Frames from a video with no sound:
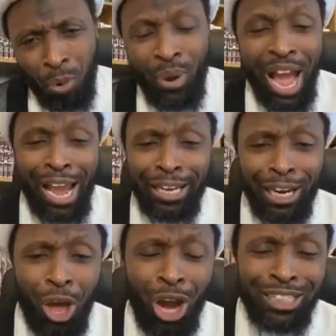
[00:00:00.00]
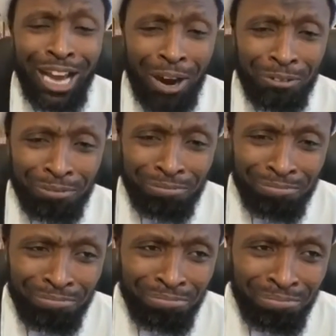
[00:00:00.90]
We are in a lockdown.
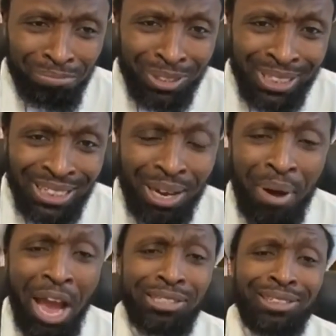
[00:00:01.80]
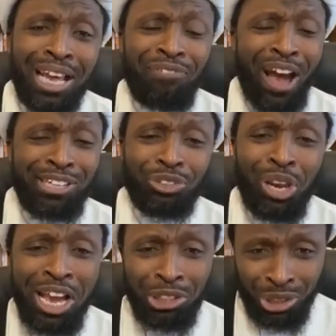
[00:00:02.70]
Some are in
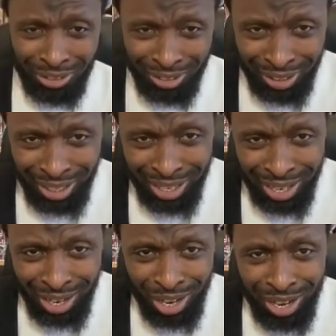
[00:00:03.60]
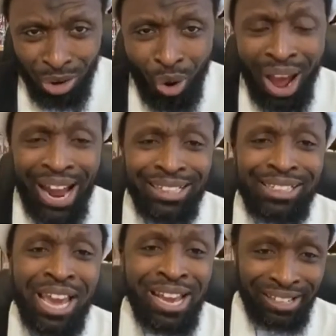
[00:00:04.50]
self-isolation,
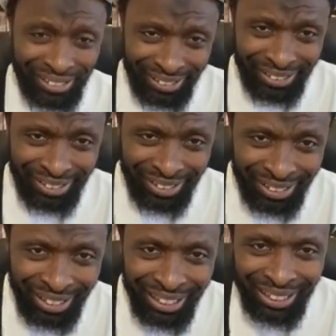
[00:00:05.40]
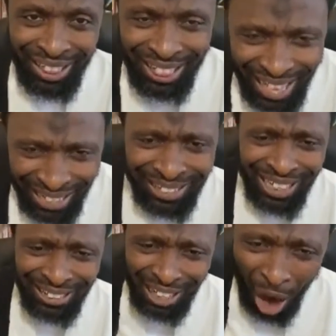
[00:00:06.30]
quarantine. This
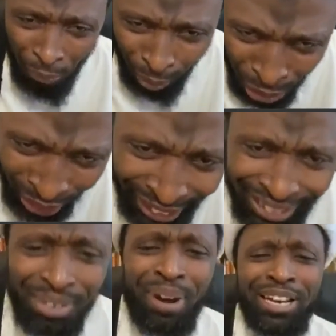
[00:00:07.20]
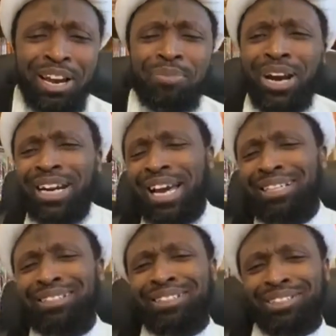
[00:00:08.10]
is the opportunity, my dear brother
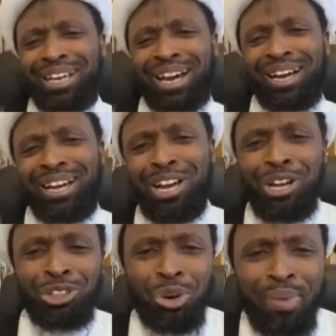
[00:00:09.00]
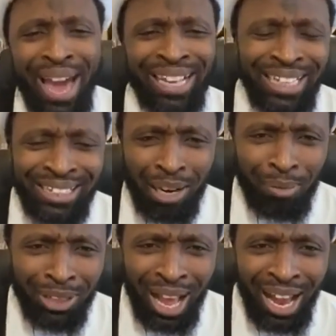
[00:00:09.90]
and sister, to make this
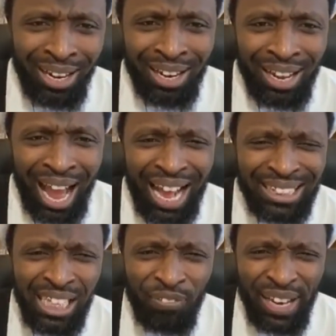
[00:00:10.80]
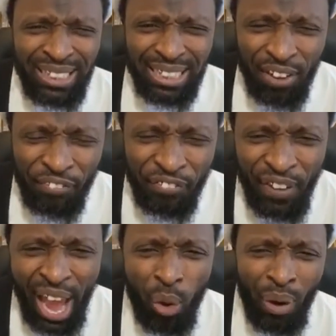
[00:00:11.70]
Ramadan as if it is a
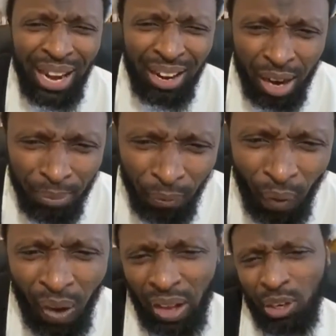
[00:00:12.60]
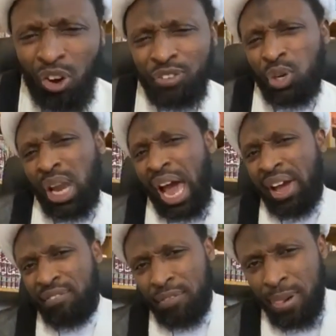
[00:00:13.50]
farewell Ramadan of your
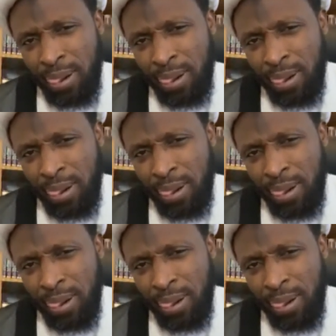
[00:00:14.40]
life.